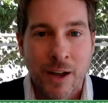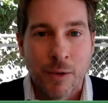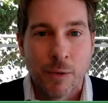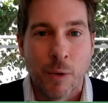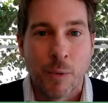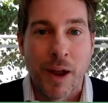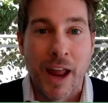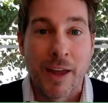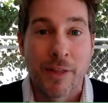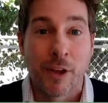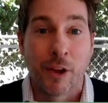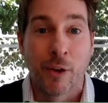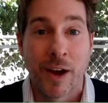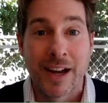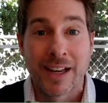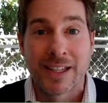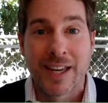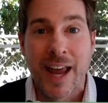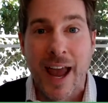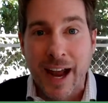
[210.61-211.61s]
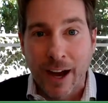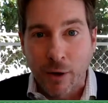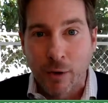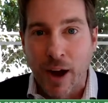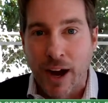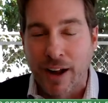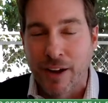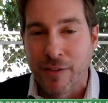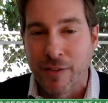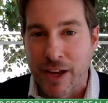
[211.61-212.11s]
when we had the great tech
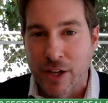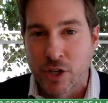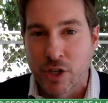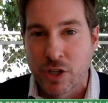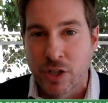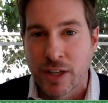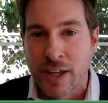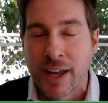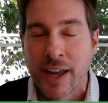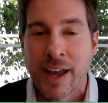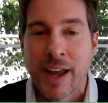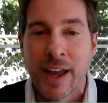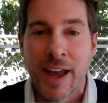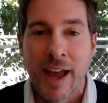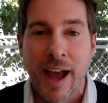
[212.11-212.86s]
wreck eventually.